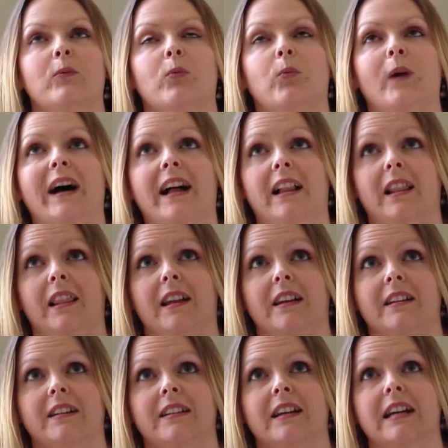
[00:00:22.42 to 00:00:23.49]
Well,
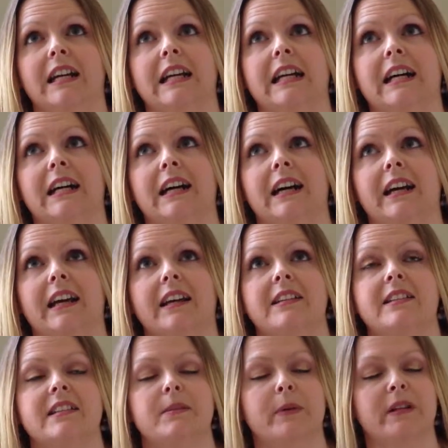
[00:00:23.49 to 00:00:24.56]
I guess
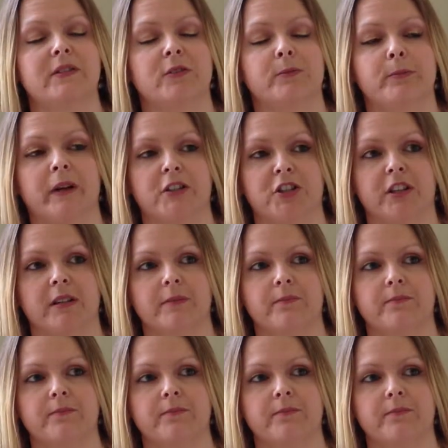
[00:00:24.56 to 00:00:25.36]
it depends on the budget.